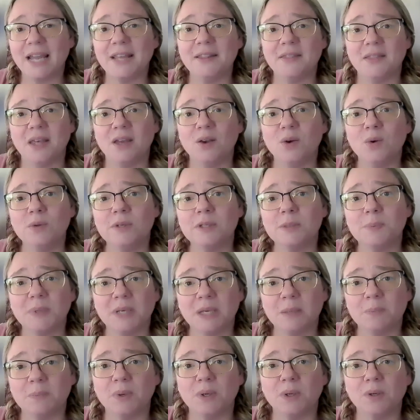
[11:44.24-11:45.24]
And those
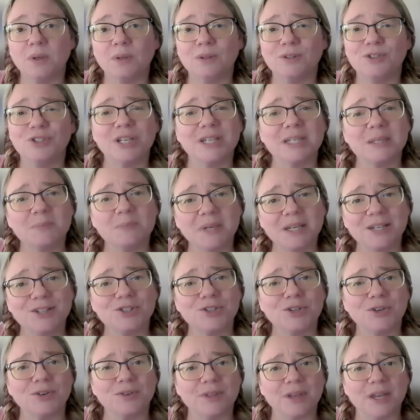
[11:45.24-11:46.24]
people, just make
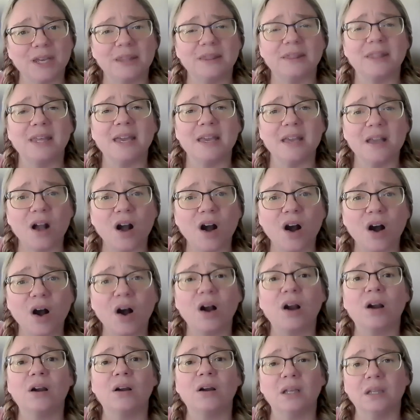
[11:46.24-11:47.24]
sure that they
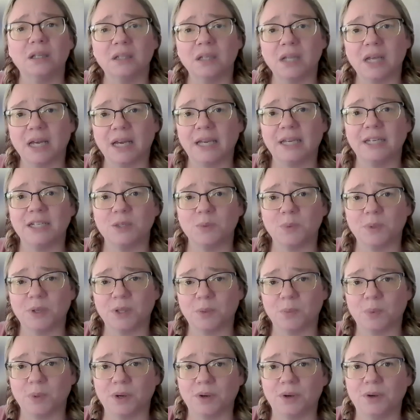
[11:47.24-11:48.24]
are aligned
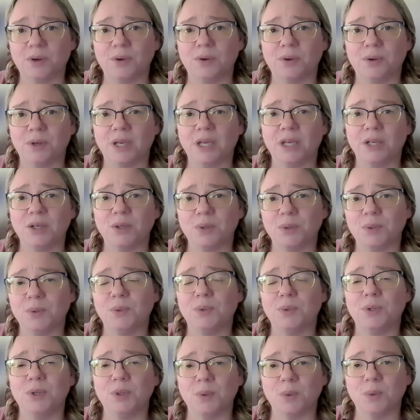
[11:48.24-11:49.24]
with where and
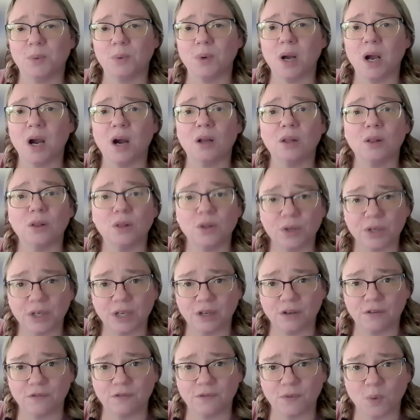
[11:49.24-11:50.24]
who you are
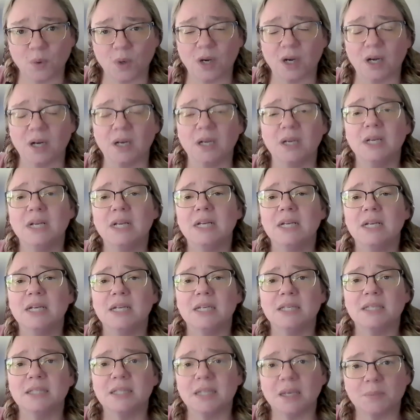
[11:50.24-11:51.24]
looking for.
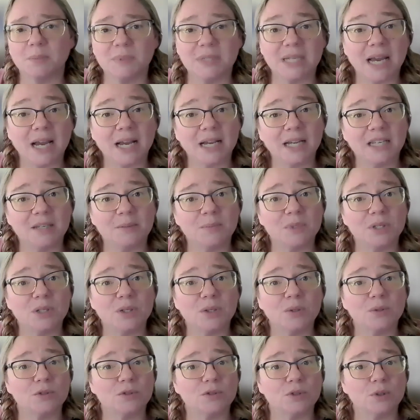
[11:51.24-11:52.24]
Sometimes
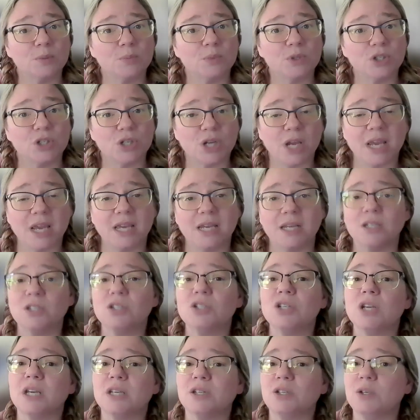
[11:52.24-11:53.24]
those groups
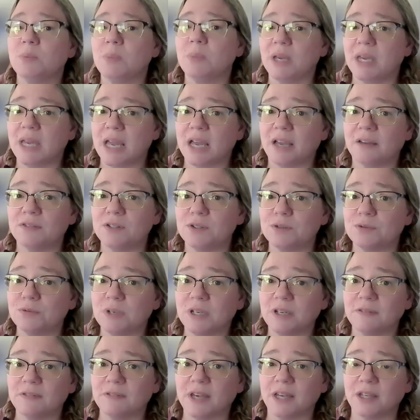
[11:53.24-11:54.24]
change and you may have to
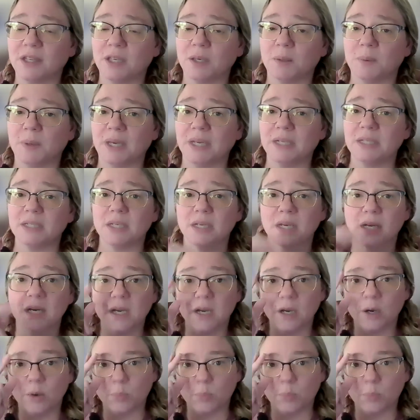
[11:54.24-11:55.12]
reevaluate,